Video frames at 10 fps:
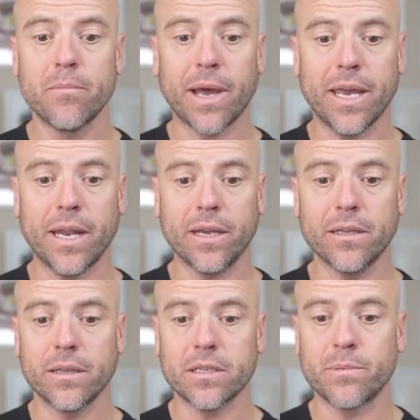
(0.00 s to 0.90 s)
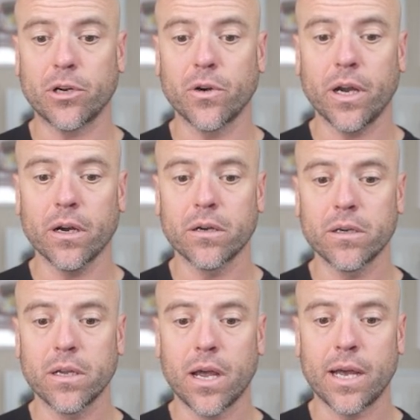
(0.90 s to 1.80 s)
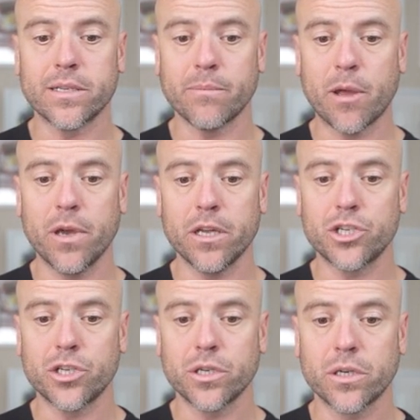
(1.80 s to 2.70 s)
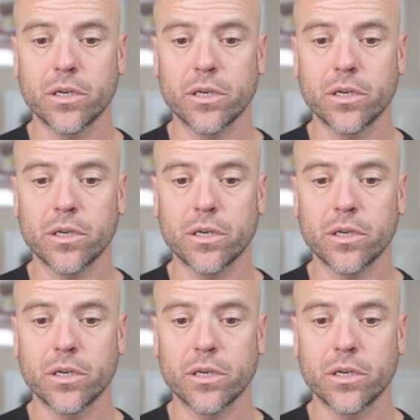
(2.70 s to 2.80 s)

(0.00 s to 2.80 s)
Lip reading: by hitting this button right here. I sent my pitch.